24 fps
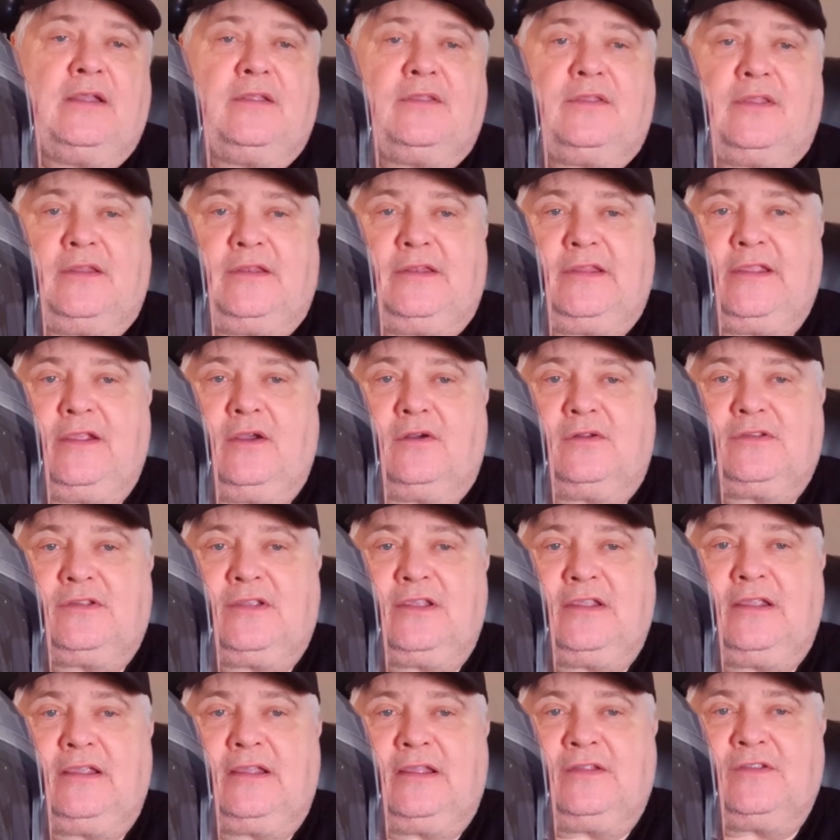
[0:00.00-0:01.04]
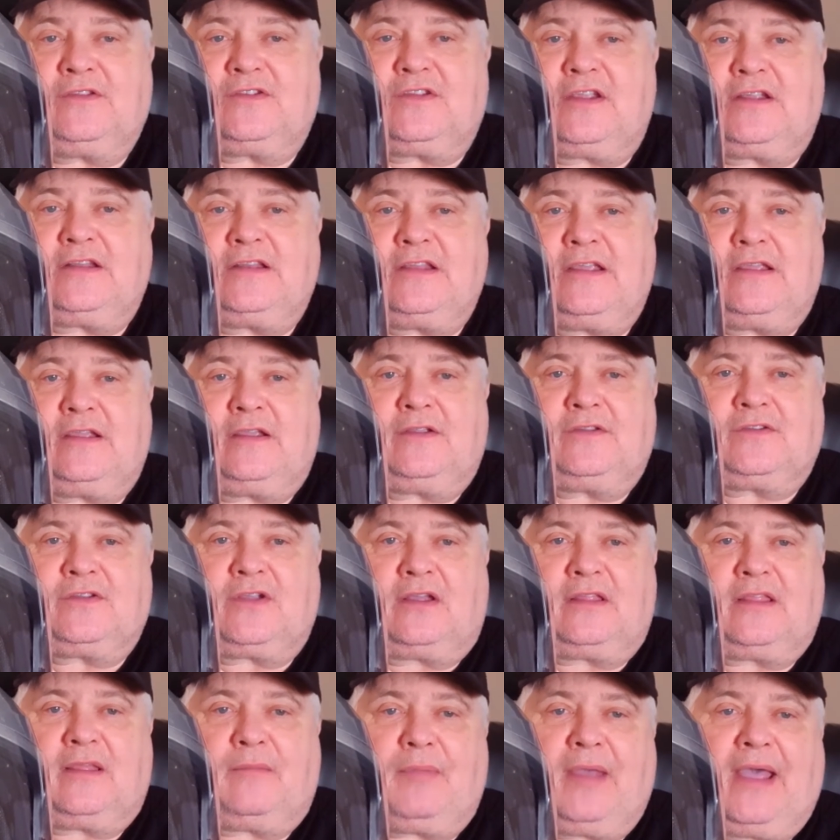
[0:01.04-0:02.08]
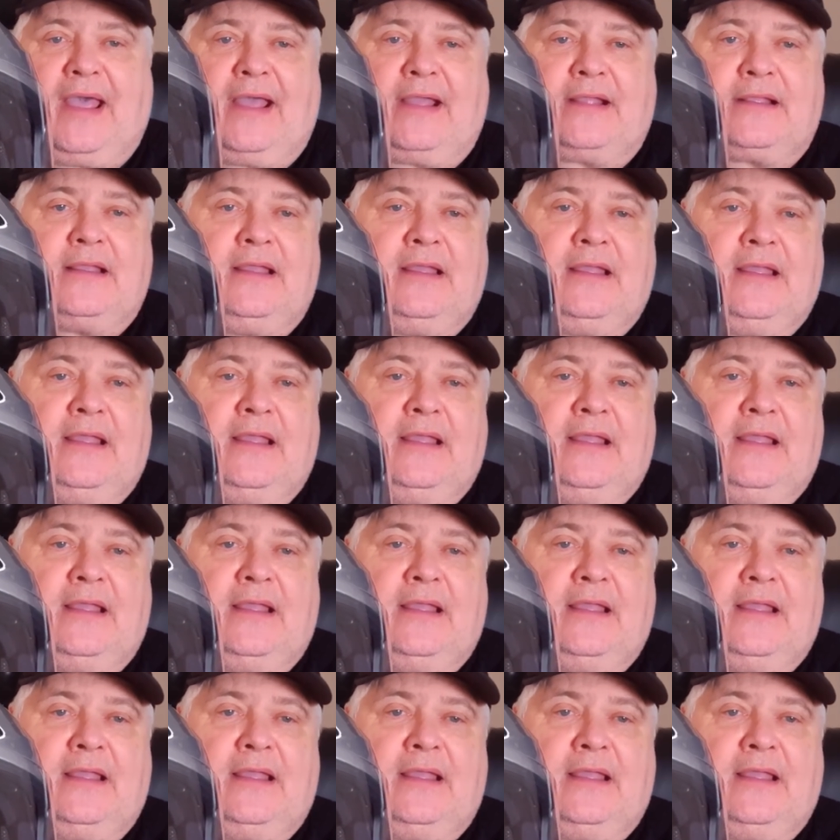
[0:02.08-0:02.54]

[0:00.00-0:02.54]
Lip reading: The DOT insignia is on the back.